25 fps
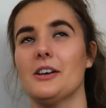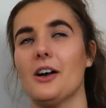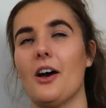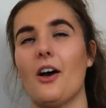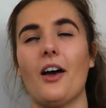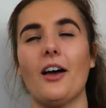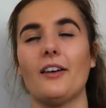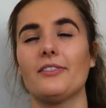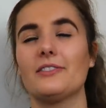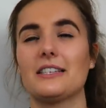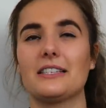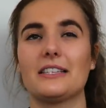
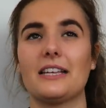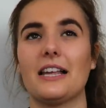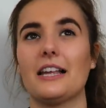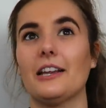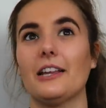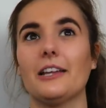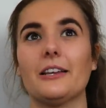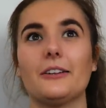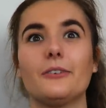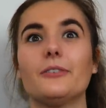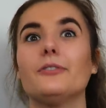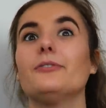I have to say,
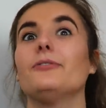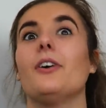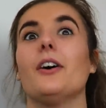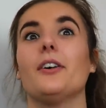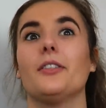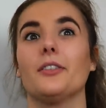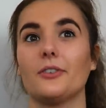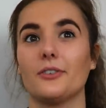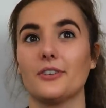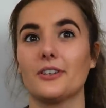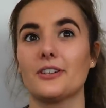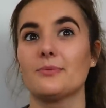like,
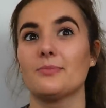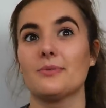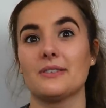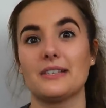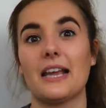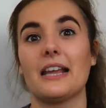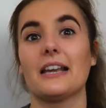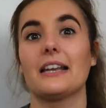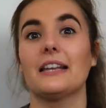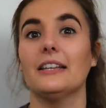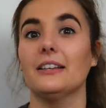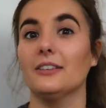Father Christmas
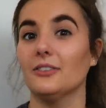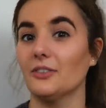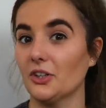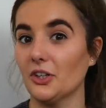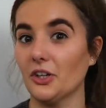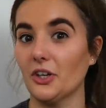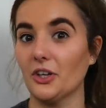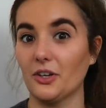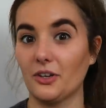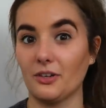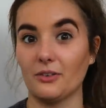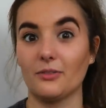had a little
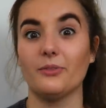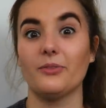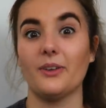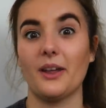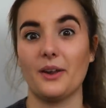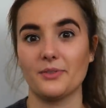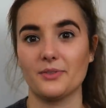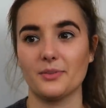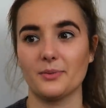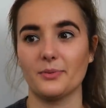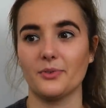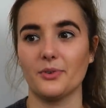look and
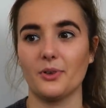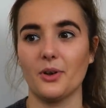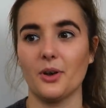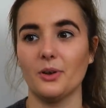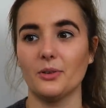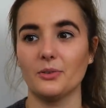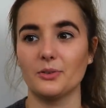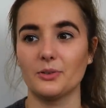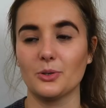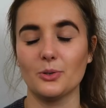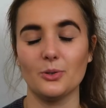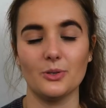found some of your
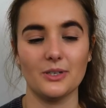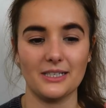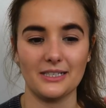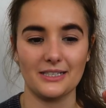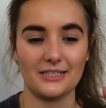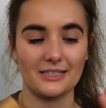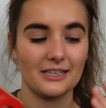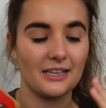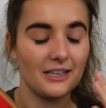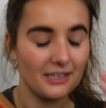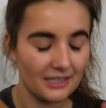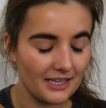old
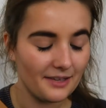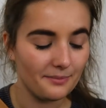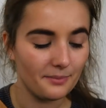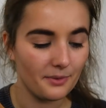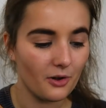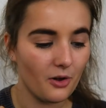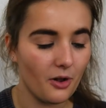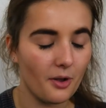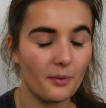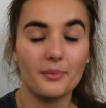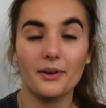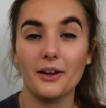toys. Leave me
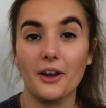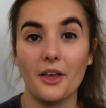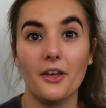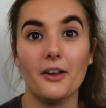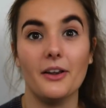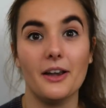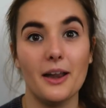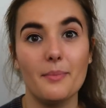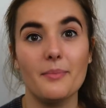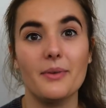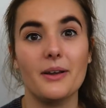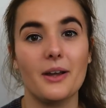a comment below.
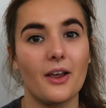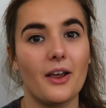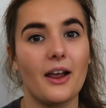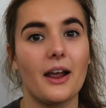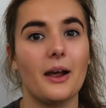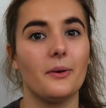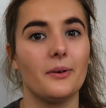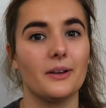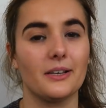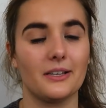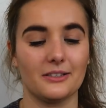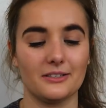Let me know
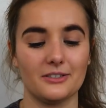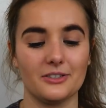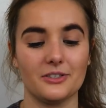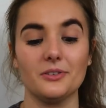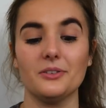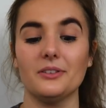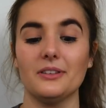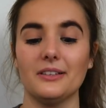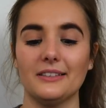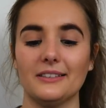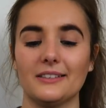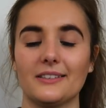how I can
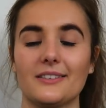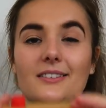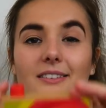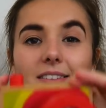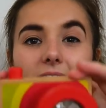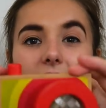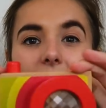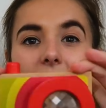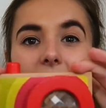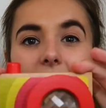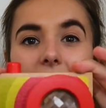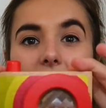do this.